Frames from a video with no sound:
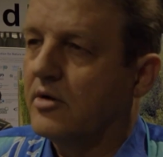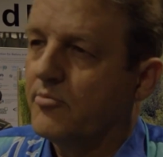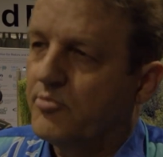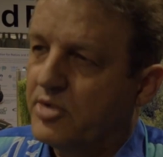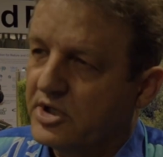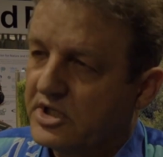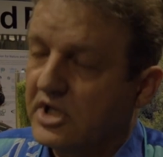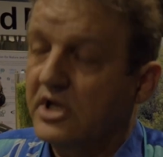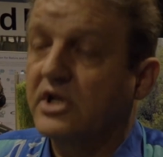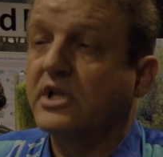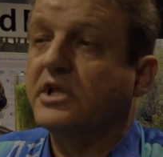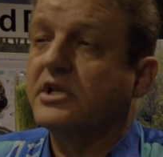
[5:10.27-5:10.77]

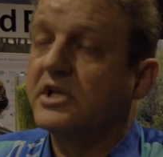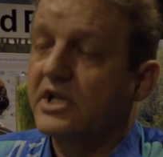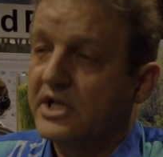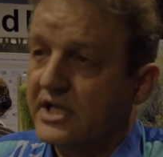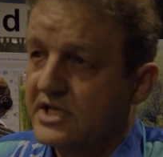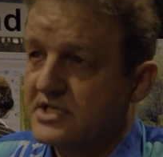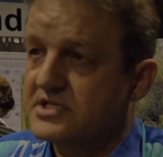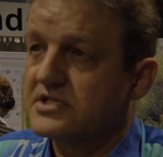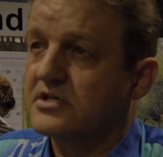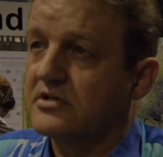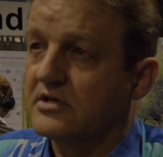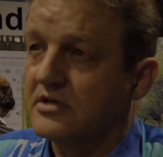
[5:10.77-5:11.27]
particularly in
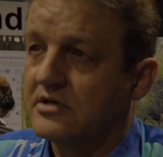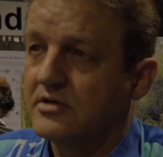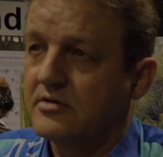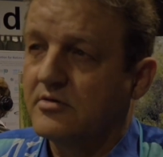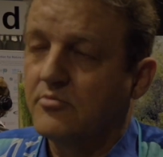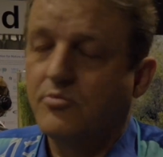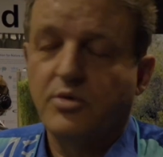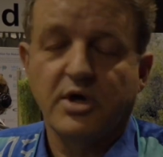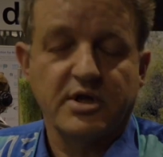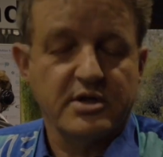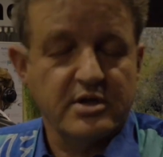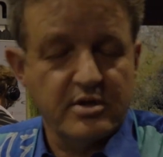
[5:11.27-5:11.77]
Alaska,
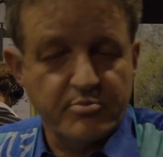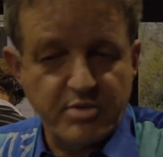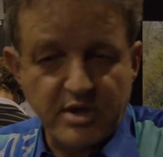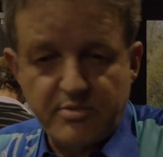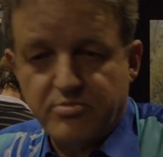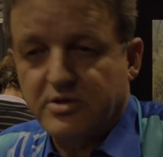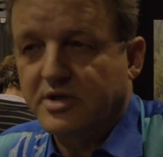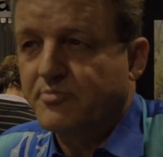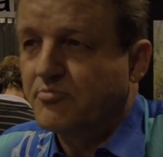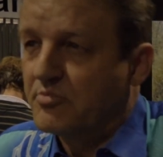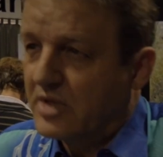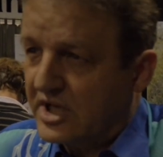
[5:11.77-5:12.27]
but the
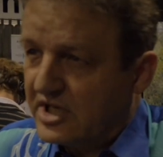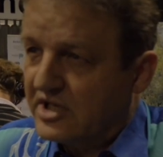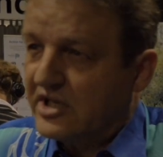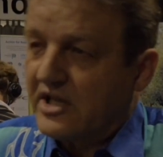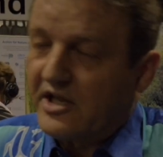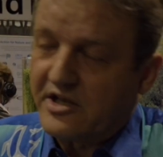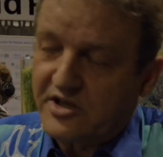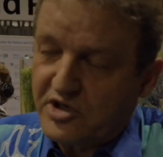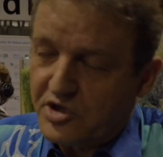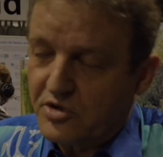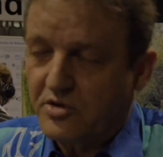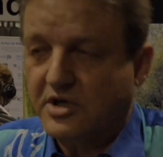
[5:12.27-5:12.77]
people in
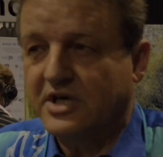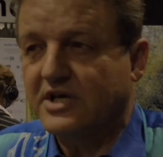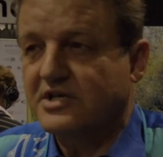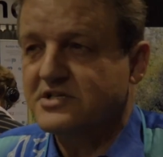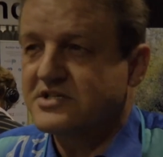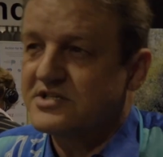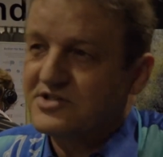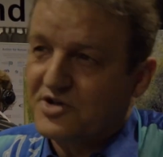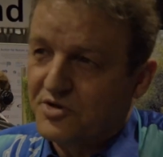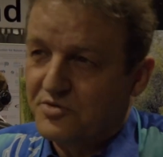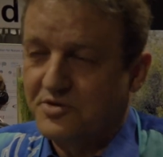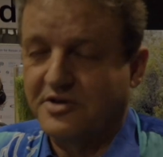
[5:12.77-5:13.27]
mainland
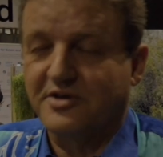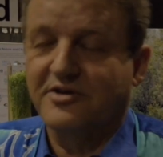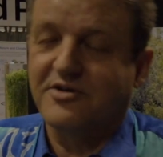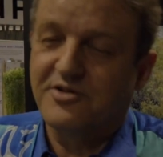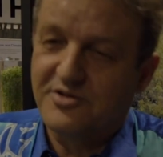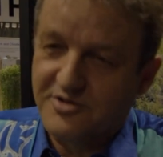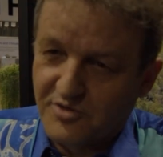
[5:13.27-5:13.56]
US don't